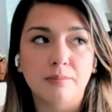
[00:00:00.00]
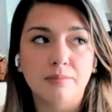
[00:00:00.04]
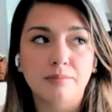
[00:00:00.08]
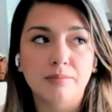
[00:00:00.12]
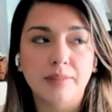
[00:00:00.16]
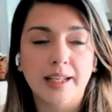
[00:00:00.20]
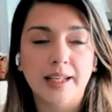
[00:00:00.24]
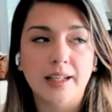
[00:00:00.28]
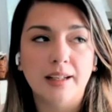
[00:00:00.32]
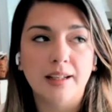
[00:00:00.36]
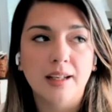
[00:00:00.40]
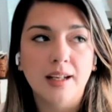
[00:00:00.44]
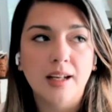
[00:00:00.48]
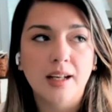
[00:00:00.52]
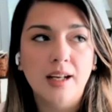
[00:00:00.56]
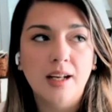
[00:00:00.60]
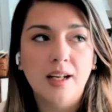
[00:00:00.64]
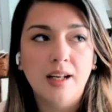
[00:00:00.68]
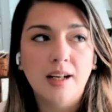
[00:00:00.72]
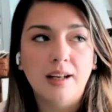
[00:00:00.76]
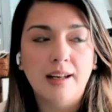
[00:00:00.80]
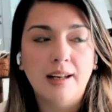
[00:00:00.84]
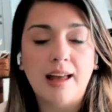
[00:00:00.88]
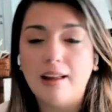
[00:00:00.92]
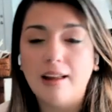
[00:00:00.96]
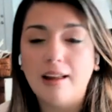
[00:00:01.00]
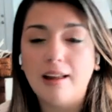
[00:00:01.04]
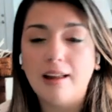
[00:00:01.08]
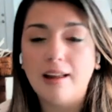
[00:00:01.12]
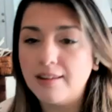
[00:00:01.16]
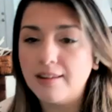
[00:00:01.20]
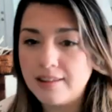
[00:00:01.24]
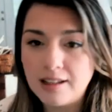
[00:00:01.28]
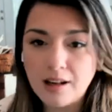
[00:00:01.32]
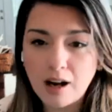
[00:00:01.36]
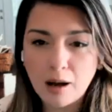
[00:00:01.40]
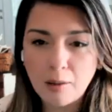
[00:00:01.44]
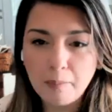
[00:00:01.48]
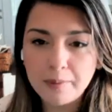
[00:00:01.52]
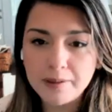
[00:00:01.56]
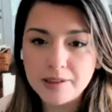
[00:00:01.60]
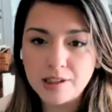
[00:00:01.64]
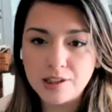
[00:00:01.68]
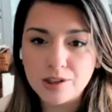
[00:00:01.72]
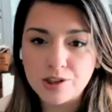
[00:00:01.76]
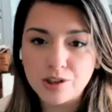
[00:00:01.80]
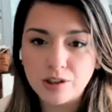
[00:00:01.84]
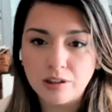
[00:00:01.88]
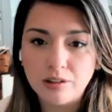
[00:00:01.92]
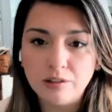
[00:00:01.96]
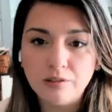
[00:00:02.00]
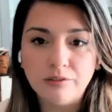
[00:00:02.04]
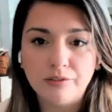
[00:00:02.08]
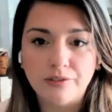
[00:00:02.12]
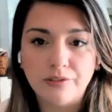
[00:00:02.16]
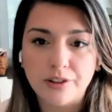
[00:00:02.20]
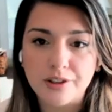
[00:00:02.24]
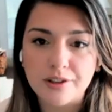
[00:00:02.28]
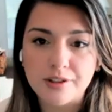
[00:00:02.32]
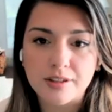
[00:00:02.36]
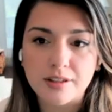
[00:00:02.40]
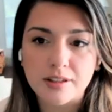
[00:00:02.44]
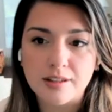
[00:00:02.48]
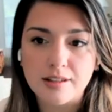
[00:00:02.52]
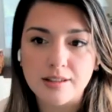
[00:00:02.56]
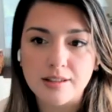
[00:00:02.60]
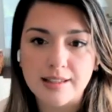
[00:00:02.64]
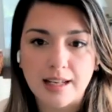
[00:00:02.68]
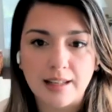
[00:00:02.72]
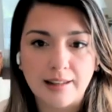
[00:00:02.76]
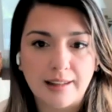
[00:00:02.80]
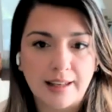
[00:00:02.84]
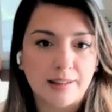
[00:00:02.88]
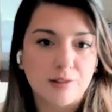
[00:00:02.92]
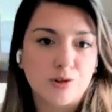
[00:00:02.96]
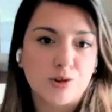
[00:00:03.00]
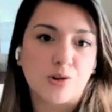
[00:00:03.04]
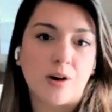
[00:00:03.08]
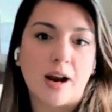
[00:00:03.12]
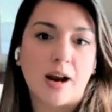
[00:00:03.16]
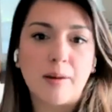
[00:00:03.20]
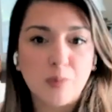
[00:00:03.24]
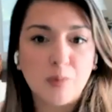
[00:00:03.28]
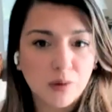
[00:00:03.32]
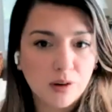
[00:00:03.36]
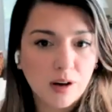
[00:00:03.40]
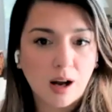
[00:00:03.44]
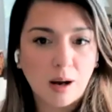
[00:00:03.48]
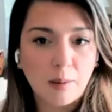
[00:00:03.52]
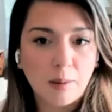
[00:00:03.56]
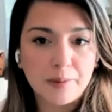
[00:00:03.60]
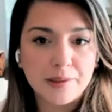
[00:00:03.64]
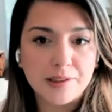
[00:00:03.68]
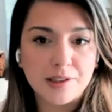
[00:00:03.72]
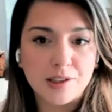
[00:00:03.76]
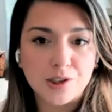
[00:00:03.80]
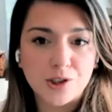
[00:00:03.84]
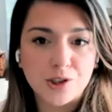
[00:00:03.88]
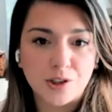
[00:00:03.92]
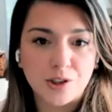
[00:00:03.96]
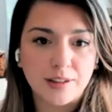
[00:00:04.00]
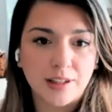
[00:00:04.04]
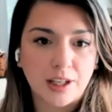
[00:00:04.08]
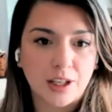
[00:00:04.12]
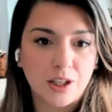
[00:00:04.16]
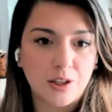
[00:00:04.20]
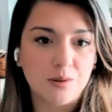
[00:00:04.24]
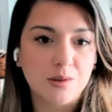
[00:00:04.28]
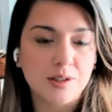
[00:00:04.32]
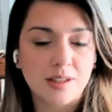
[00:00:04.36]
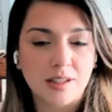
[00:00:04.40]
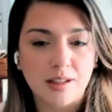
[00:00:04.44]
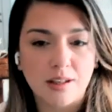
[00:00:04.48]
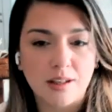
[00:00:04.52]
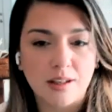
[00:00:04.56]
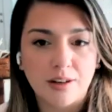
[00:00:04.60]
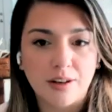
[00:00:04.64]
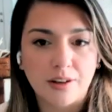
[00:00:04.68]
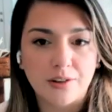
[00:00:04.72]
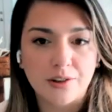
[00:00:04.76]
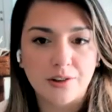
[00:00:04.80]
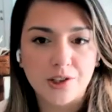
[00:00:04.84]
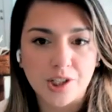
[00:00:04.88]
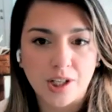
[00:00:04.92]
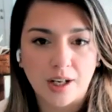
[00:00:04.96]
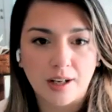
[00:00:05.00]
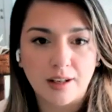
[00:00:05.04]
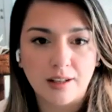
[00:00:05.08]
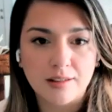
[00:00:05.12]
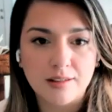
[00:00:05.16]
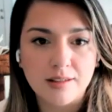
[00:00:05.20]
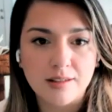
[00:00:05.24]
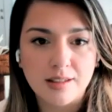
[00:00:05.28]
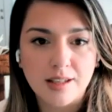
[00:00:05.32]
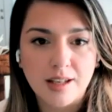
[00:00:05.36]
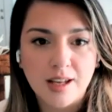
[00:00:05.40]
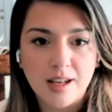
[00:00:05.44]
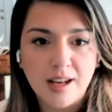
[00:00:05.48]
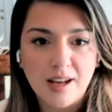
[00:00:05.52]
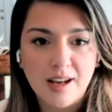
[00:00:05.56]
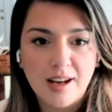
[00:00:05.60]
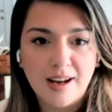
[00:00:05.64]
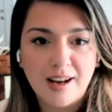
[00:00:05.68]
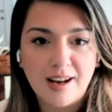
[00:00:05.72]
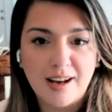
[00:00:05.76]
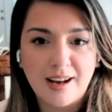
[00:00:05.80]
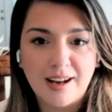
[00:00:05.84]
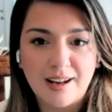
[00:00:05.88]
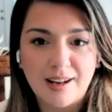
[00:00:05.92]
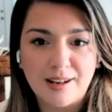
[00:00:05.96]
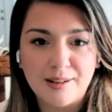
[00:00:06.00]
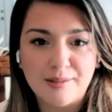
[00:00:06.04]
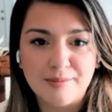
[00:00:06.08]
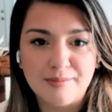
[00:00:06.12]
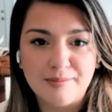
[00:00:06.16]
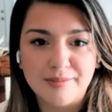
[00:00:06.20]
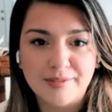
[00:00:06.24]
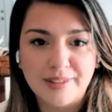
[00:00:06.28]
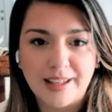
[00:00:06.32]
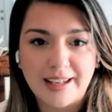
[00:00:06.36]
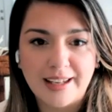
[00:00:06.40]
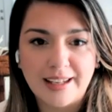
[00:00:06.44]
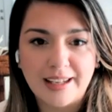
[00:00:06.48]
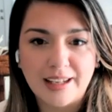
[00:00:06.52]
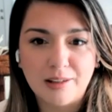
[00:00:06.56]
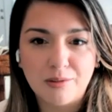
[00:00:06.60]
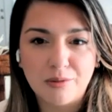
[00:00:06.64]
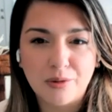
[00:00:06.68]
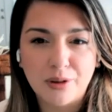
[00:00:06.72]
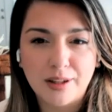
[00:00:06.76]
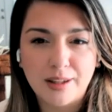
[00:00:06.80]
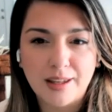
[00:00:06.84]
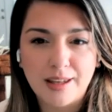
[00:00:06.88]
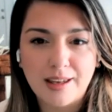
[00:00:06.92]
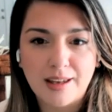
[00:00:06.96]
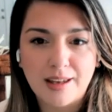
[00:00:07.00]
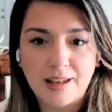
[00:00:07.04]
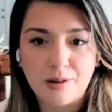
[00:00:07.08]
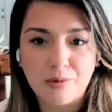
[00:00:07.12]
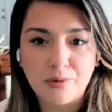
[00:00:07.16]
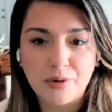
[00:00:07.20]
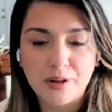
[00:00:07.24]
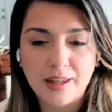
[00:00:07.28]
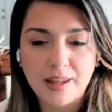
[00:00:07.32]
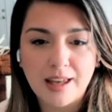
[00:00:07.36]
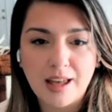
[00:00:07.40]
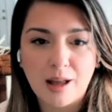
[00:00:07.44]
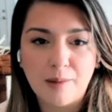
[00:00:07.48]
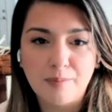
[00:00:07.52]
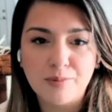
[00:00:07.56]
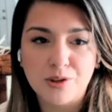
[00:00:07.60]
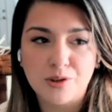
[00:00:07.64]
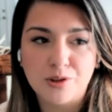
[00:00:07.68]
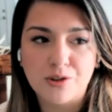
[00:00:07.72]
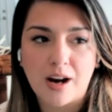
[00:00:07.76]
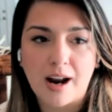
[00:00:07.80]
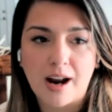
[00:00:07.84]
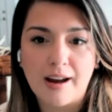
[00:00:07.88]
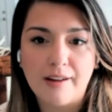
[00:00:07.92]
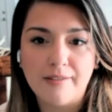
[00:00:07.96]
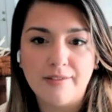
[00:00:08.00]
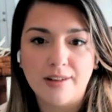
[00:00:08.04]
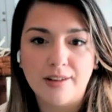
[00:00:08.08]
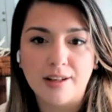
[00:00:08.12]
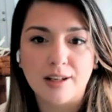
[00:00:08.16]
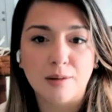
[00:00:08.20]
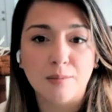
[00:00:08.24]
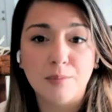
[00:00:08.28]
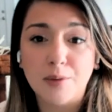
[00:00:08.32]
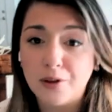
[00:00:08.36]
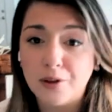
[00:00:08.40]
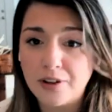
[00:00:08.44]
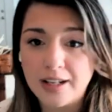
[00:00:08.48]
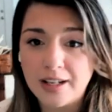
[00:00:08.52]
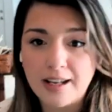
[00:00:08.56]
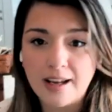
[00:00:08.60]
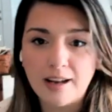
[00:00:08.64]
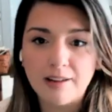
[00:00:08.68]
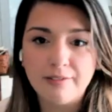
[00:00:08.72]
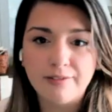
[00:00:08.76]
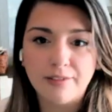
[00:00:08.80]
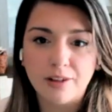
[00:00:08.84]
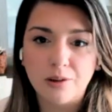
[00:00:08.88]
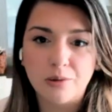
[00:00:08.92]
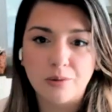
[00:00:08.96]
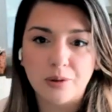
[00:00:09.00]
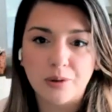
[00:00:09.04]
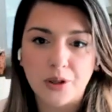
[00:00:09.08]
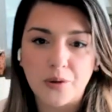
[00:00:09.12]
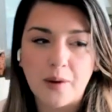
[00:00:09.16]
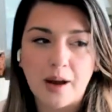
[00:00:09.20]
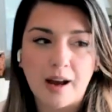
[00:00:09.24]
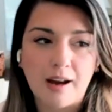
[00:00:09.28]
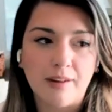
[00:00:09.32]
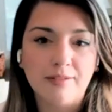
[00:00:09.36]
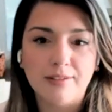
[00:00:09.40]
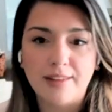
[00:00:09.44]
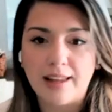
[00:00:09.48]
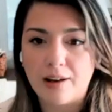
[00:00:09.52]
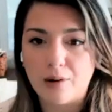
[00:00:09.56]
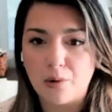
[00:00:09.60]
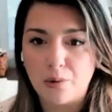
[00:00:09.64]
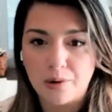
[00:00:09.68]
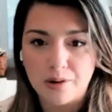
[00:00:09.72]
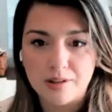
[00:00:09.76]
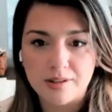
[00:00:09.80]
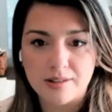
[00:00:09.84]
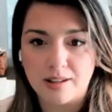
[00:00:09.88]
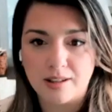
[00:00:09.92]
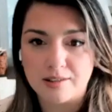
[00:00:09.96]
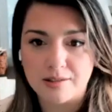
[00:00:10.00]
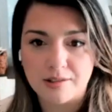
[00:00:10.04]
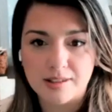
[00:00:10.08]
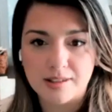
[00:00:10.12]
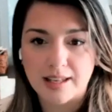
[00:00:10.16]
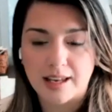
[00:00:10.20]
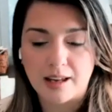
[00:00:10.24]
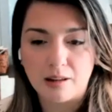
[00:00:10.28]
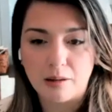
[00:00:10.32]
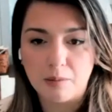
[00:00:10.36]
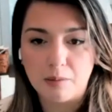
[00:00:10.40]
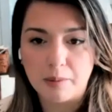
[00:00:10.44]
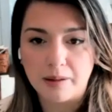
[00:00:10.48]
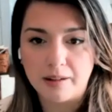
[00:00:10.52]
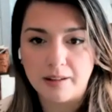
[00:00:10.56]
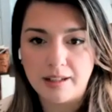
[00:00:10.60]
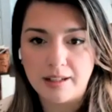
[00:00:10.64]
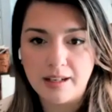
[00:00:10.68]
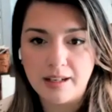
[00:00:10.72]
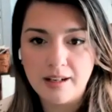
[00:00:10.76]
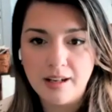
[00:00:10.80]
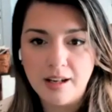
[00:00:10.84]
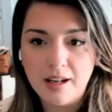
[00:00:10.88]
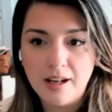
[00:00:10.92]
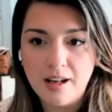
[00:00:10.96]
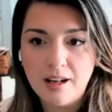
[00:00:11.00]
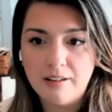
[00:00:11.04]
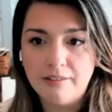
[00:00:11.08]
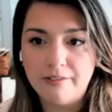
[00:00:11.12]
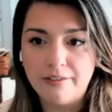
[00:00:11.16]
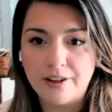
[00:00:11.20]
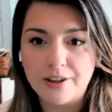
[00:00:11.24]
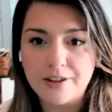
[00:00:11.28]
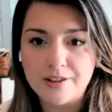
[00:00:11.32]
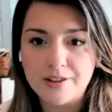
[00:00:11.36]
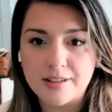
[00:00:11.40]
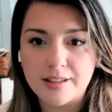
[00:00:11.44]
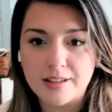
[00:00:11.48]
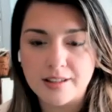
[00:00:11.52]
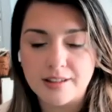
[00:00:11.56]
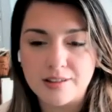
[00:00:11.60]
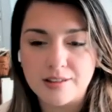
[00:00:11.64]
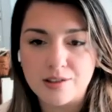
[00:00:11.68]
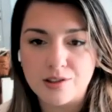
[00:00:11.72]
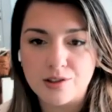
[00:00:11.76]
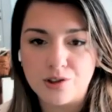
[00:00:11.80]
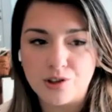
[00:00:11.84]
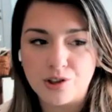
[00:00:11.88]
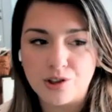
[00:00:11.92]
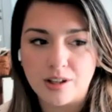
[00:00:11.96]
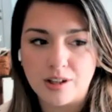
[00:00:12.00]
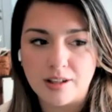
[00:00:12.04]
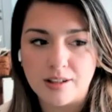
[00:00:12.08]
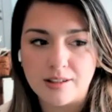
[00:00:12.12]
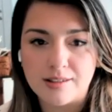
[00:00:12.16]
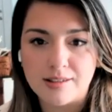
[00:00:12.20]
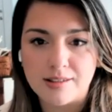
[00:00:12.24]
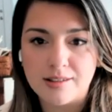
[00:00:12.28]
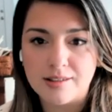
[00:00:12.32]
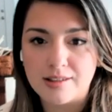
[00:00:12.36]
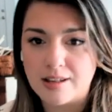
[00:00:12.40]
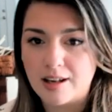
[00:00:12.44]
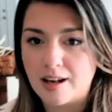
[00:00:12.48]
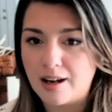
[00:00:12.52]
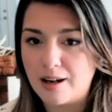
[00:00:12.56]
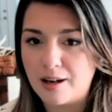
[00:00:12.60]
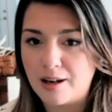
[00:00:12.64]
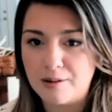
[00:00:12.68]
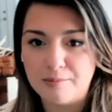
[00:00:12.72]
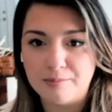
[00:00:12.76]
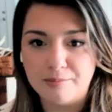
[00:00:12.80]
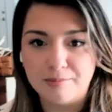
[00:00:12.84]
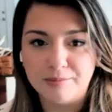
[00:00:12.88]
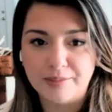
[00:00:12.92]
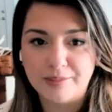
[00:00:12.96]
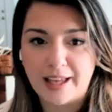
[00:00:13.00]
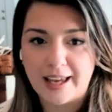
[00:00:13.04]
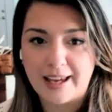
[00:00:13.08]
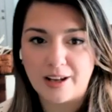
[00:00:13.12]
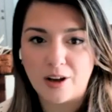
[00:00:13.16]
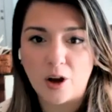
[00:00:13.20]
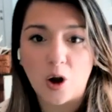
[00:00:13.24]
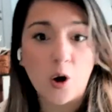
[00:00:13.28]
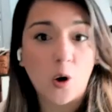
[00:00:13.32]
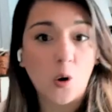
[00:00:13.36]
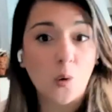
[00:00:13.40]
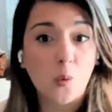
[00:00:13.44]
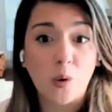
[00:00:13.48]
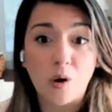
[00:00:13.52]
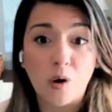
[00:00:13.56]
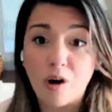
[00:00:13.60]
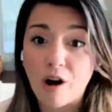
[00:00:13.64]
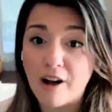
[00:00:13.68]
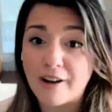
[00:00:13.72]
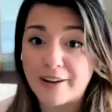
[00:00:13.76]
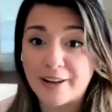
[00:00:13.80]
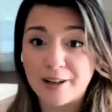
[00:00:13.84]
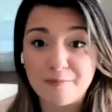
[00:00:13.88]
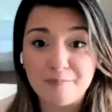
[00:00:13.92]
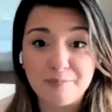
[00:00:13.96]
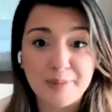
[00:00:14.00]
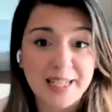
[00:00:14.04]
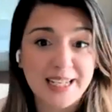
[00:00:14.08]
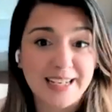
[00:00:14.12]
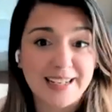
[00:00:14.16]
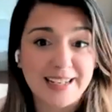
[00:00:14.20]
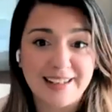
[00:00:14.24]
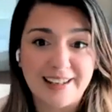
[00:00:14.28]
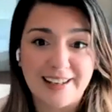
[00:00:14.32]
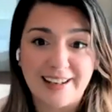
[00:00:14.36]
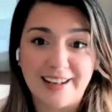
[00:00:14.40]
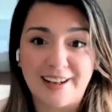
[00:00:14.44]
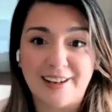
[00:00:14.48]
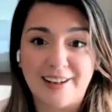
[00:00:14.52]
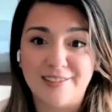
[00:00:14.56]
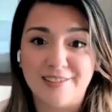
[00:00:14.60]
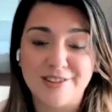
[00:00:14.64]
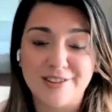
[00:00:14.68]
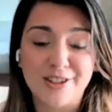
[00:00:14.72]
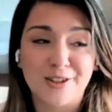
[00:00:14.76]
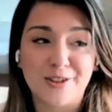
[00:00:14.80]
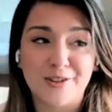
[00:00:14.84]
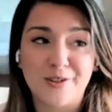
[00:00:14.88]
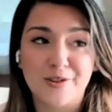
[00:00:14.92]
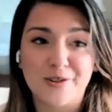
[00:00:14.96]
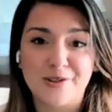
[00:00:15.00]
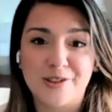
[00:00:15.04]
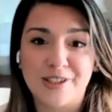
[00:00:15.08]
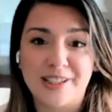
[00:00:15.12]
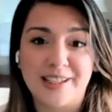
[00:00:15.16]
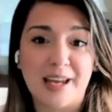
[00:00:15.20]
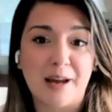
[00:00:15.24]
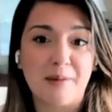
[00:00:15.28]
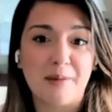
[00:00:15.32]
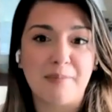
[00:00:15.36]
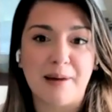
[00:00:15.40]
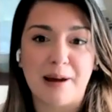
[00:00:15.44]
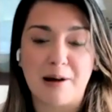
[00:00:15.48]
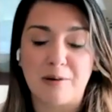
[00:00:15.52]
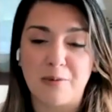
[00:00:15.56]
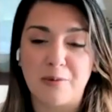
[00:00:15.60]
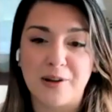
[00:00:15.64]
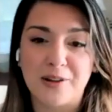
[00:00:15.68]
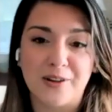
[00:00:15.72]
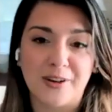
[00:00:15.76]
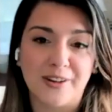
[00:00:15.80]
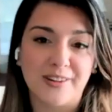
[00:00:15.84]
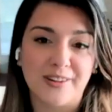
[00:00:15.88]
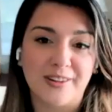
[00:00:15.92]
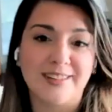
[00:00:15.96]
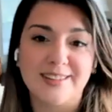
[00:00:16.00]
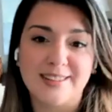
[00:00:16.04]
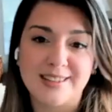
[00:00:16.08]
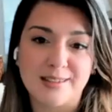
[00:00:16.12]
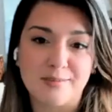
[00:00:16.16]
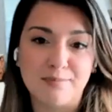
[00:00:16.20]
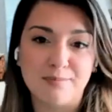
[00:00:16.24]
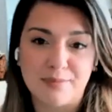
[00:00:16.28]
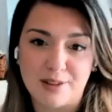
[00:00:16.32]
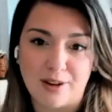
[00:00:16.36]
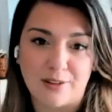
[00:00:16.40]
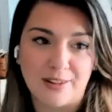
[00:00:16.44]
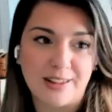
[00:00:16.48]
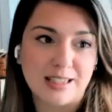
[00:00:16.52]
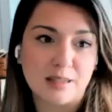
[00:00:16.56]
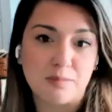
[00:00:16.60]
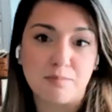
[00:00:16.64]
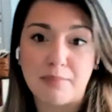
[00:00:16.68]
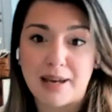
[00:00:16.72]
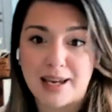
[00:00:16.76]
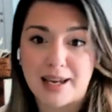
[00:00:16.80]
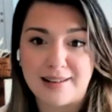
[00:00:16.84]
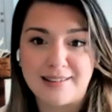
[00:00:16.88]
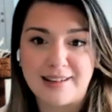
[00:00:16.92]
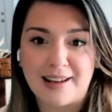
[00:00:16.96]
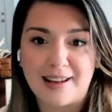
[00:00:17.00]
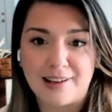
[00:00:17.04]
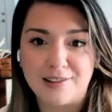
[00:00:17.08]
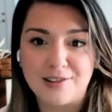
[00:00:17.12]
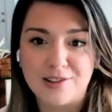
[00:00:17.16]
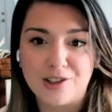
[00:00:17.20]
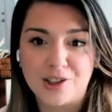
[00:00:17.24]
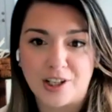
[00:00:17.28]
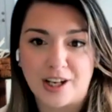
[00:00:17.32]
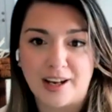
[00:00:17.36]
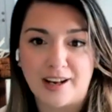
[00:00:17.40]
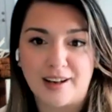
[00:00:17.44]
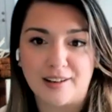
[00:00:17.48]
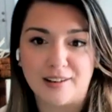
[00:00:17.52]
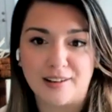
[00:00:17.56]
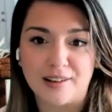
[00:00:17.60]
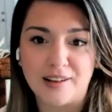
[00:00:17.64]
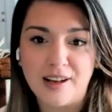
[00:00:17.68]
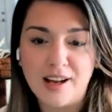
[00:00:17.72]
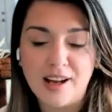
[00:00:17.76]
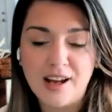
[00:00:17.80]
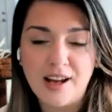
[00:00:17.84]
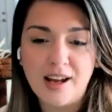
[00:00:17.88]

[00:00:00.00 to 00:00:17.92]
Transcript: like healthy competition versus like tribal competition that you see on other chains. Like it really helps drive a community effort when you have that horizontal scalability versus just like, oh, we're all competing to get bandwidth on this mainnet chain.